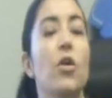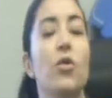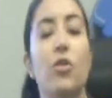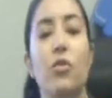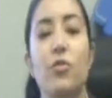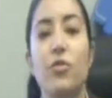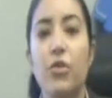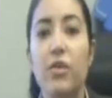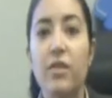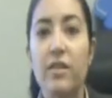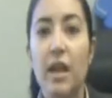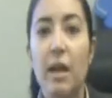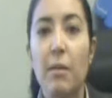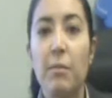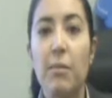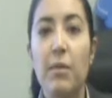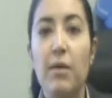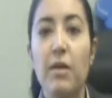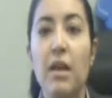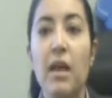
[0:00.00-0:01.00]
So for
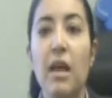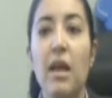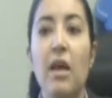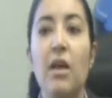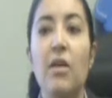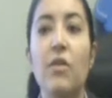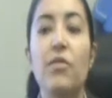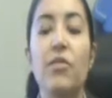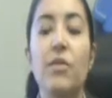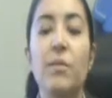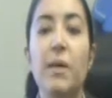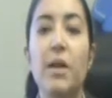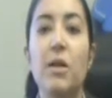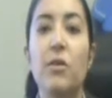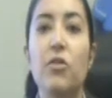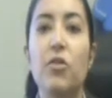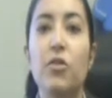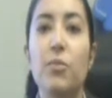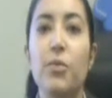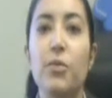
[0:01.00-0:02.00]
example, a female
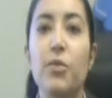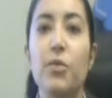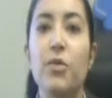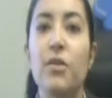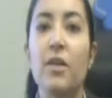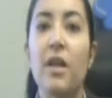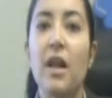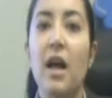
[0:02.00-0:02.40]
entrepreneur